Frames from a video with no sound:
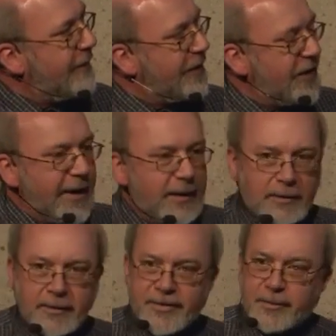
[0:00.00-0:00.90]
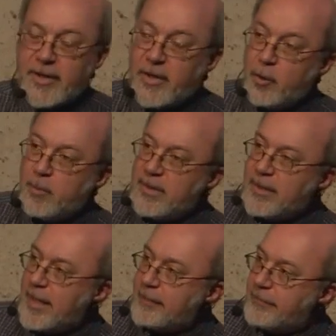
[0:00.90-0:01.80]
of cycles with human
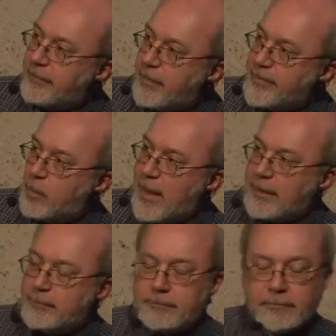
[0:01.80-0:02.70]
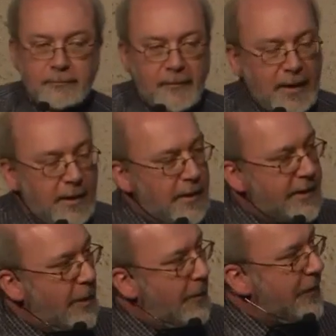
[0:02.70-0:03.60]
life as well.
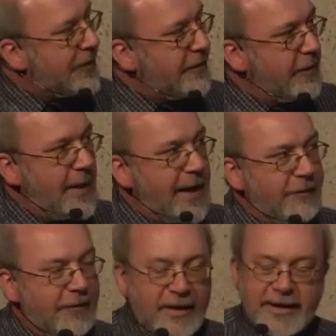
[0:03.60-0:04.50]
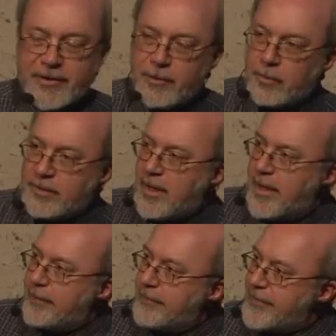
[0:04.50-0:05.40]
Now, most of them had fairly short
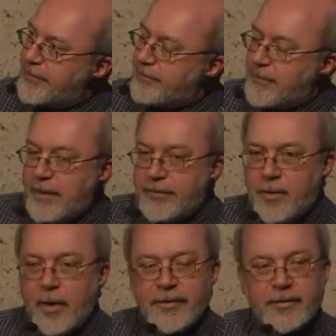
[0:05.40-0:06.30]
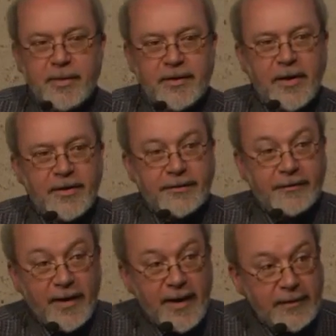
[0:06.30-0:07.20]
lives. If you got to be
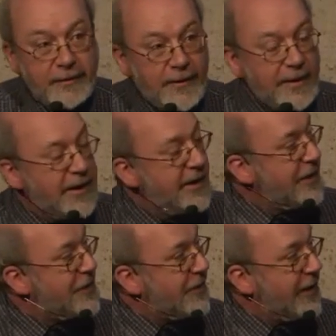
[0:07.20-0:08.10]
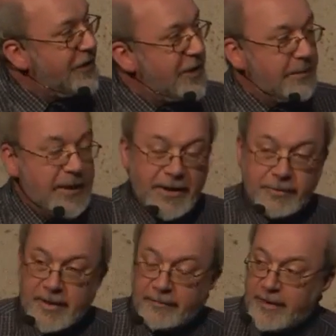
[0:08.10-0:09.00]
35 in ancient Egypt, then
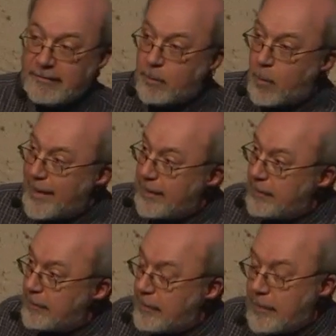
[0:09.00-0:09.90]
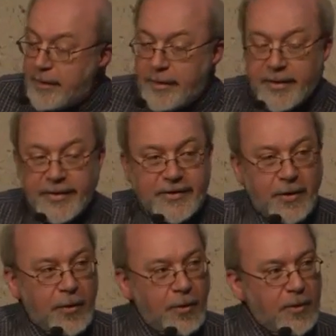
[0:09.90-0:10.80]
you'd done very well.
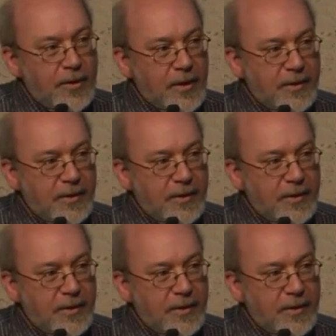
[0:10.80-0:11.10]
So